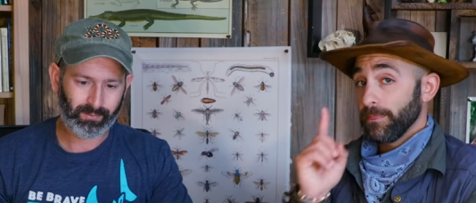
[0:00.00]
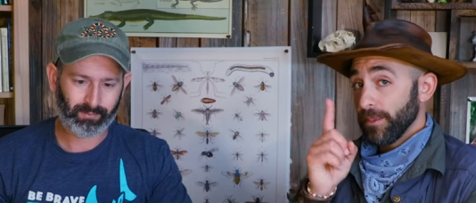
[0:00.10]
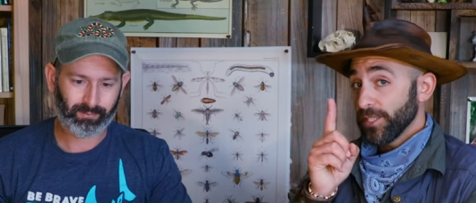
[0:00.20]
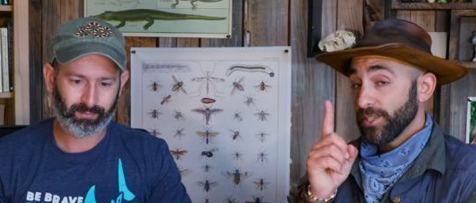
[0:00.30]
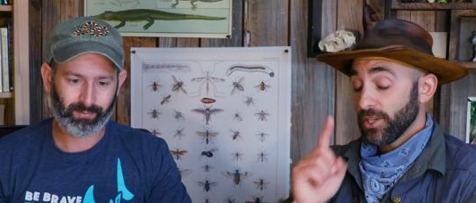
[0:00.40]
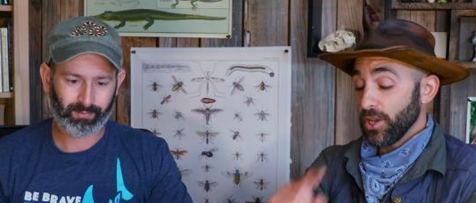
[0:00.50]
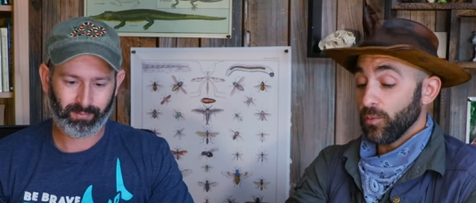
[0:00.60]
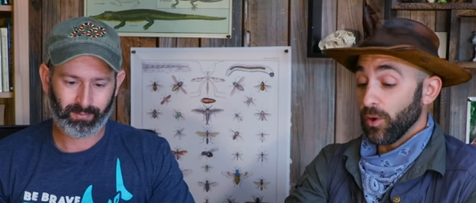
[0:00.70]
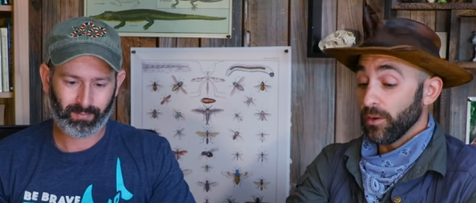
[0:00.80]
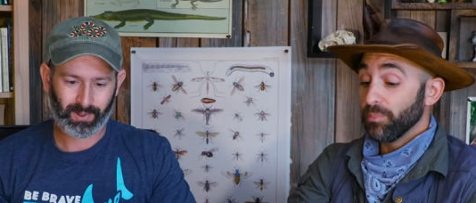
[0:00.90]
Speaker 1: This is a
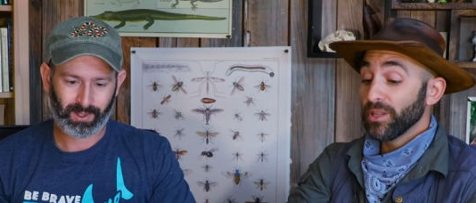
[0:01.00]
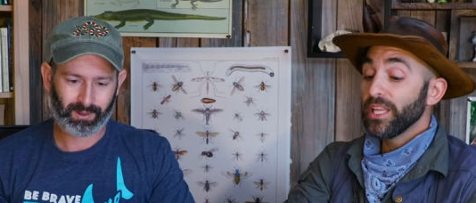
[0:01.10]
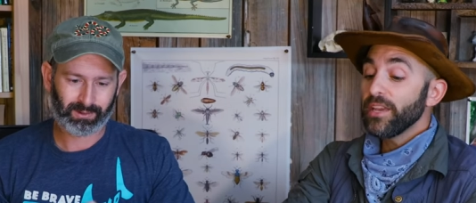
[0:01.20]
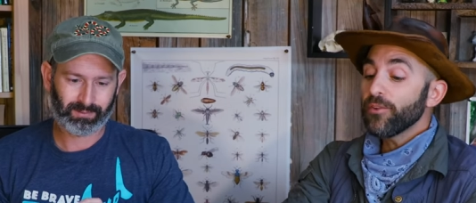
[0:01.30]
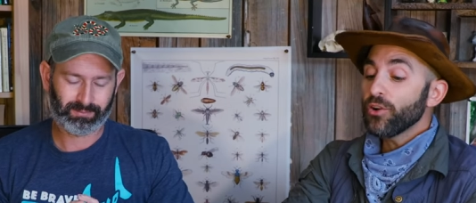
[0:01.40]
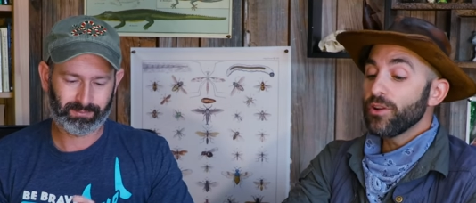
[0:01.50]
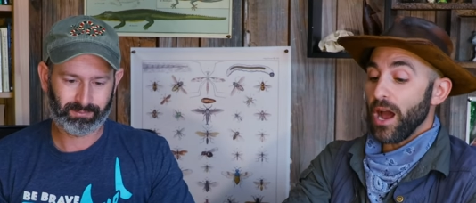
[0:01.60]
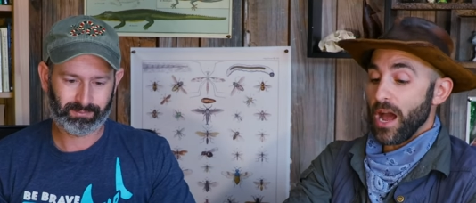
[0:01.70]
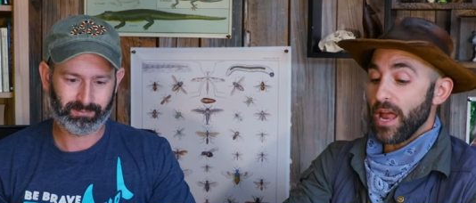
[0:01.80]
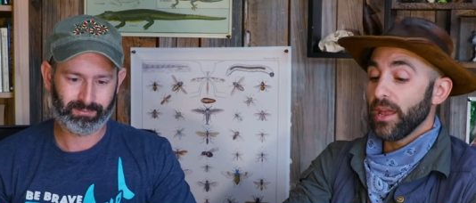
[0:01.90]
good one. Believe it or
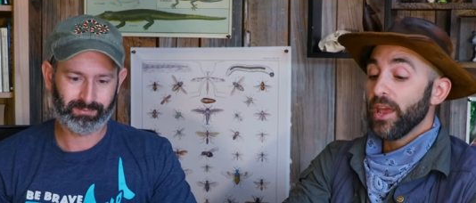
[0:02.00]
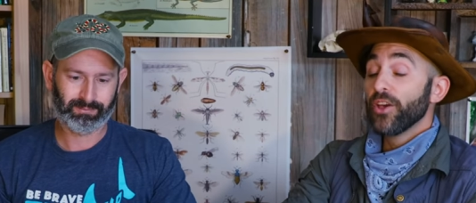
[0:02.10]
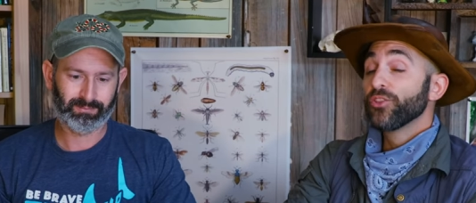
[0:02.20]
not,